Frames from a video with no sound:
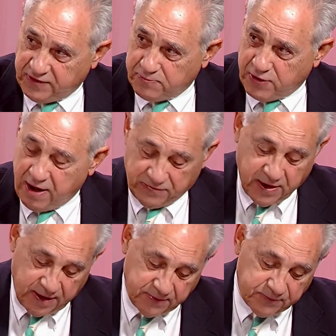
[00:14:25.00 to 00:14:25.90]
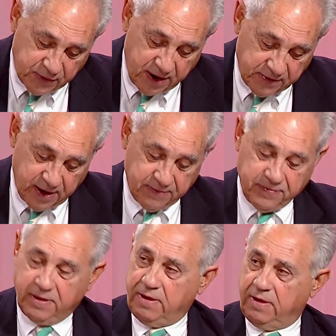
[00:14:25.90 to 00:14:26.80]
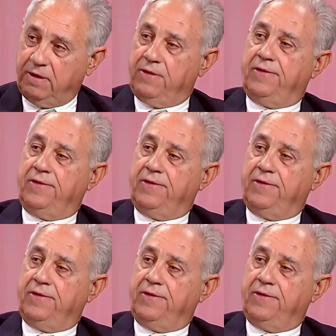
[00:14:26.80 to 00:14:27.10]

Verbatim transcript: yeah, Dartmouth, Brown, not yeah, Brown. Yeah. Brown, so yeah.